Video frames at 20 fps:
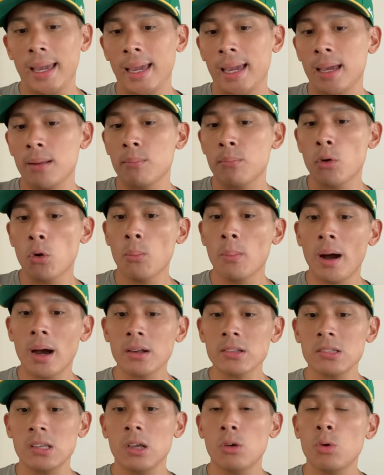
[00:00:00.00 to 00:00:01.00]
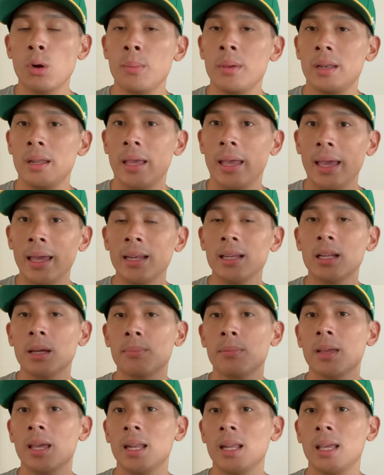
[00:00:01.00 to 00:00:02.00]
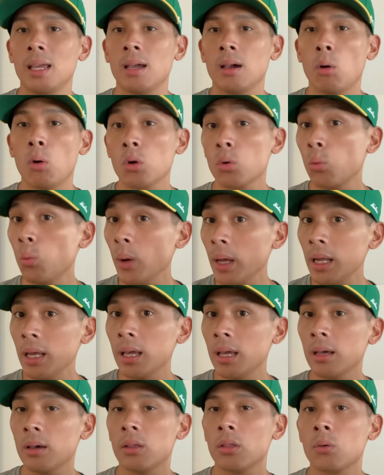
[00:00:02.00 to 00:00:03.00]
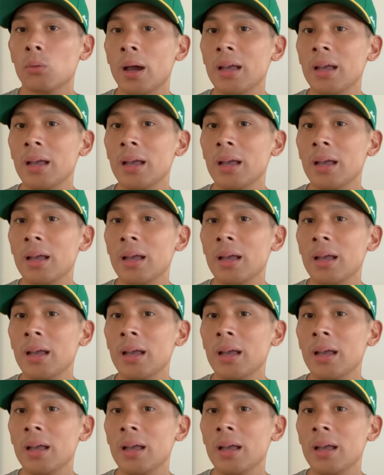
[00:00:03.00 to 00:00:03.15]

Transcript: and Pro Boxing Equipment ended up getting or winning the